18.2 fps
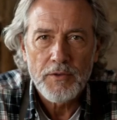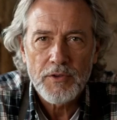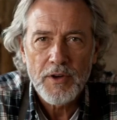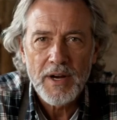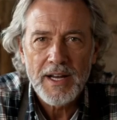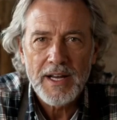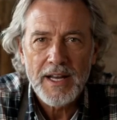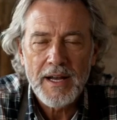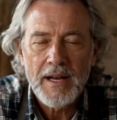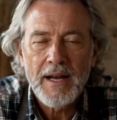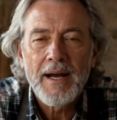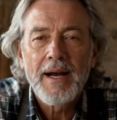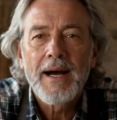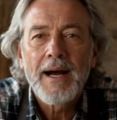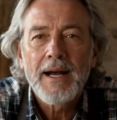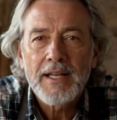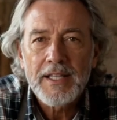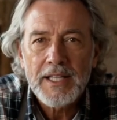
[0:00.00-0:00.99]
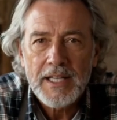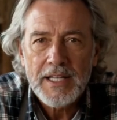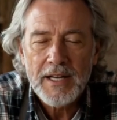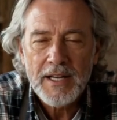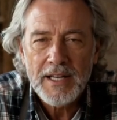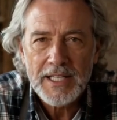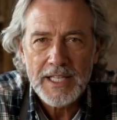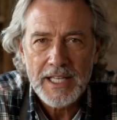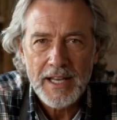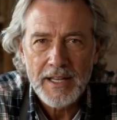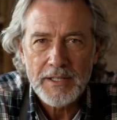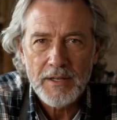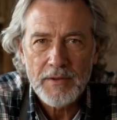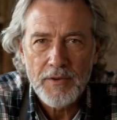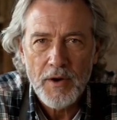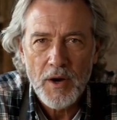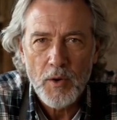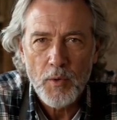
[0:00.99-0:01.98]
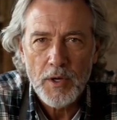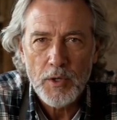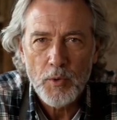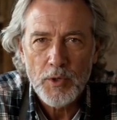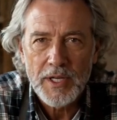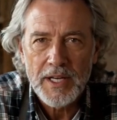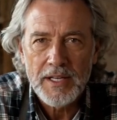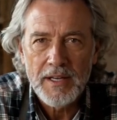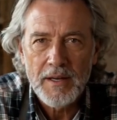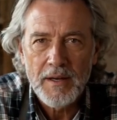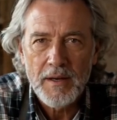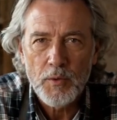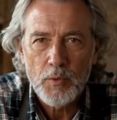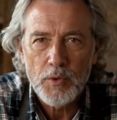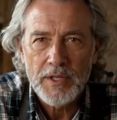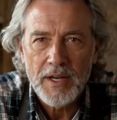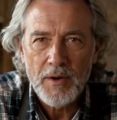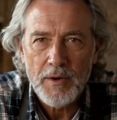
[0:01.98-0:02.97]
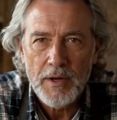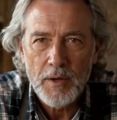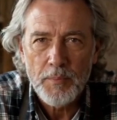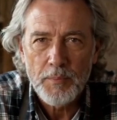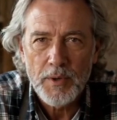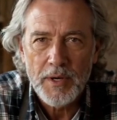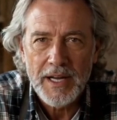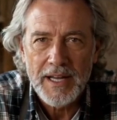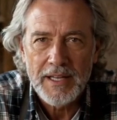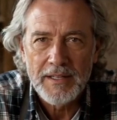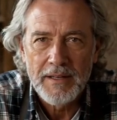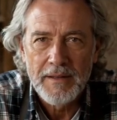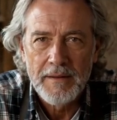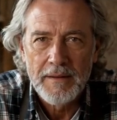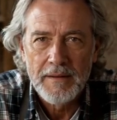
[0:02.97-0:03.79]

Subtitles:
Friday and did it again the following week without complaint.